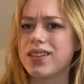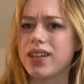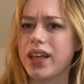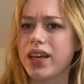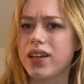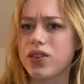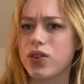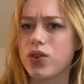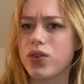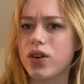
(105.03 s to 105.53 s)

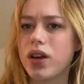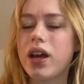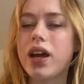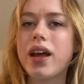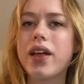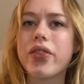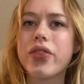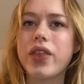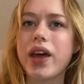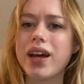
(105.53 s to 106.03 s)
later.
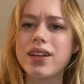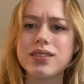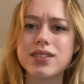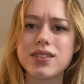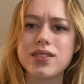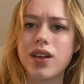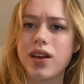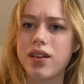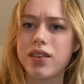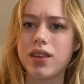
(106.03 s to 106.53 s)
That's
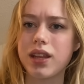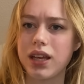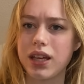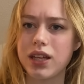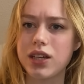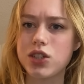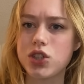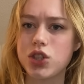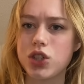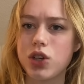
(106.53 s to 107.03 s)
not the
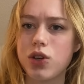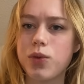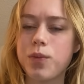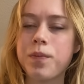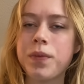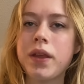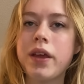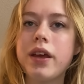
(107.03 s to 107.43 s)
issue.